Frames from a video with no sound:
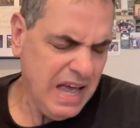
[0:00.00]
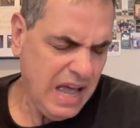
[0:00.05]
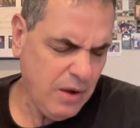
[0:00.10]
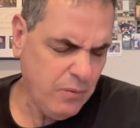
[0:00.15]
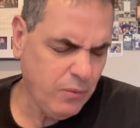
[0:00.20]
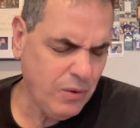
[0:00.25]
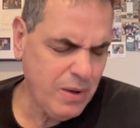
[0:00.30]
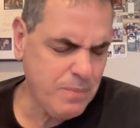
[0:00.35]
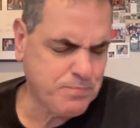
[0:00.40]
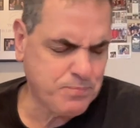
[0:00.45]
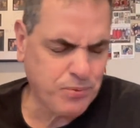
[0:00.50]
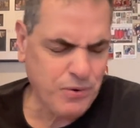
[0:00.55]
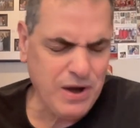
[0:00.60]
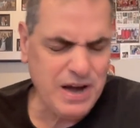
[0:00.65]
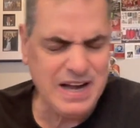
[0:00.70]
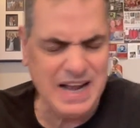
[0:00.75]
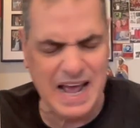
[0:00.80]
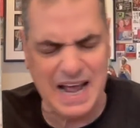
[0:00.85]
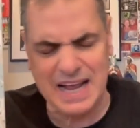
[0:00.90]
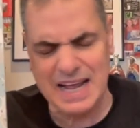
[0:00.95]
And we
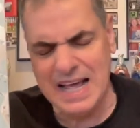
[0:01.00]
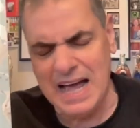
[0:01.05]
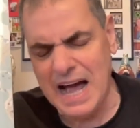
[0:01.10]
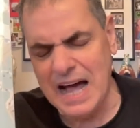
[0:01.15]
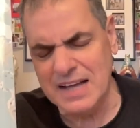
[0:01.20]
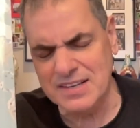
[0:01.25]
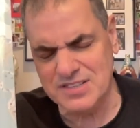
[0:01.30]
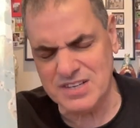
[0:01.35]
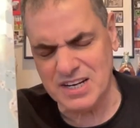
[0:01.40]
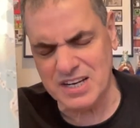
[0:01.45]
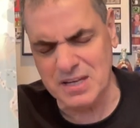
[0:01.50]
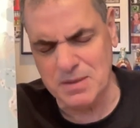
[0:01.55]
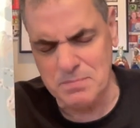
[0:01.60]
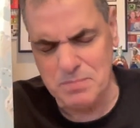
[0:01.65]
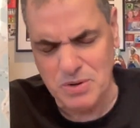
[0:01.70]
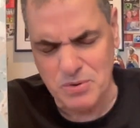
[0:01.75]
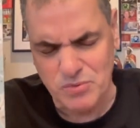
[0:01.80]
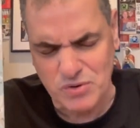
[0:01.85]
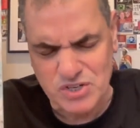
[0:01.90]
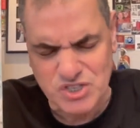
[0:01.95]
pray that Gaza can
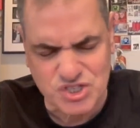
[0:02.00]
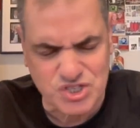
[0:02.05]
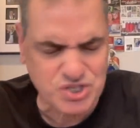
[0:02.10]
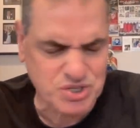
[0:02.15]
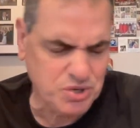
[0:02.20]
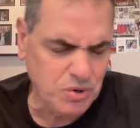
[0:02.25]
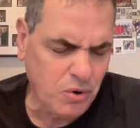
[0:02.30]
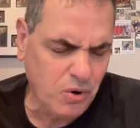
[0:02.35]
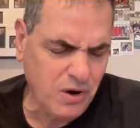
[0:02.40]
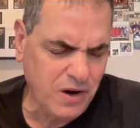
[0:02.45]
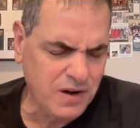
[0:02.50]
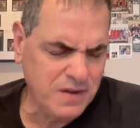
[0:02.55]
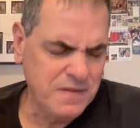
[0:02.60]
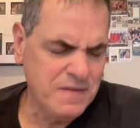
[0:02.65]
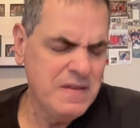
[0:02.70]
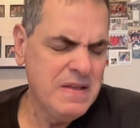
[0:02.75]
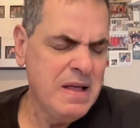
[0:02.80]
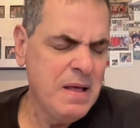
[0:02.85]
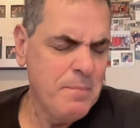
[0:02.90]
be restored